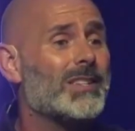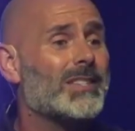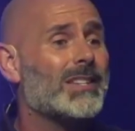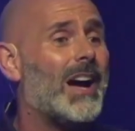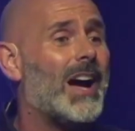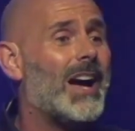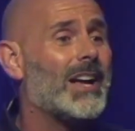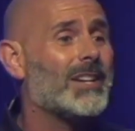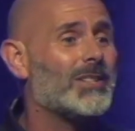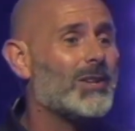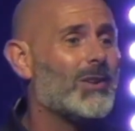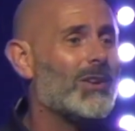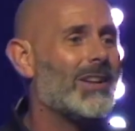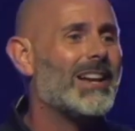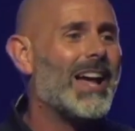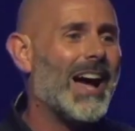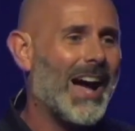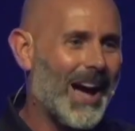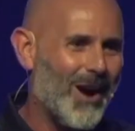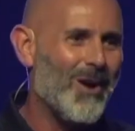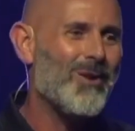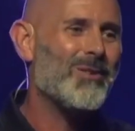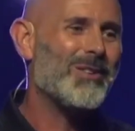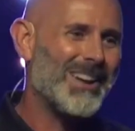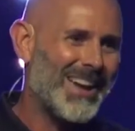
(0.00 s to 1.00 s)
God doing?
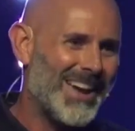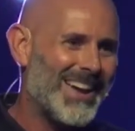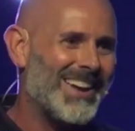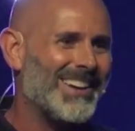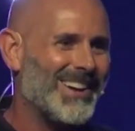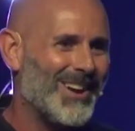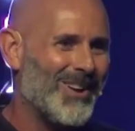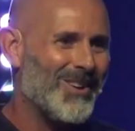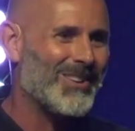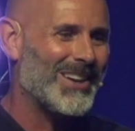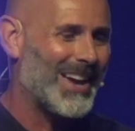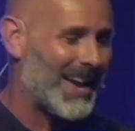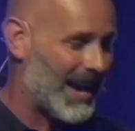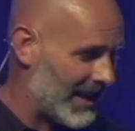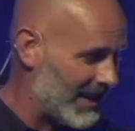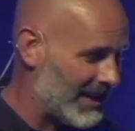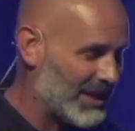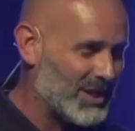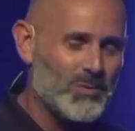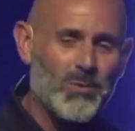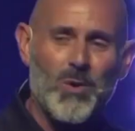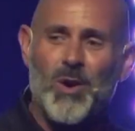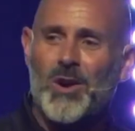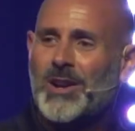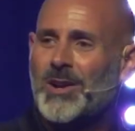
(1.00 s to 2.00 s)
Okay, okay. And
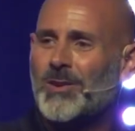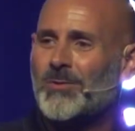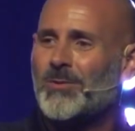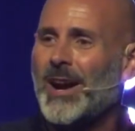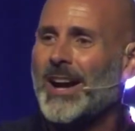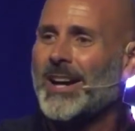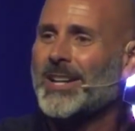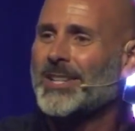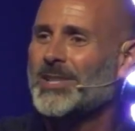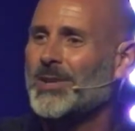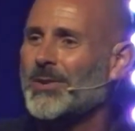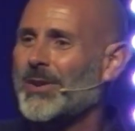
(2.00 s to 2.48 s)
he's walking right to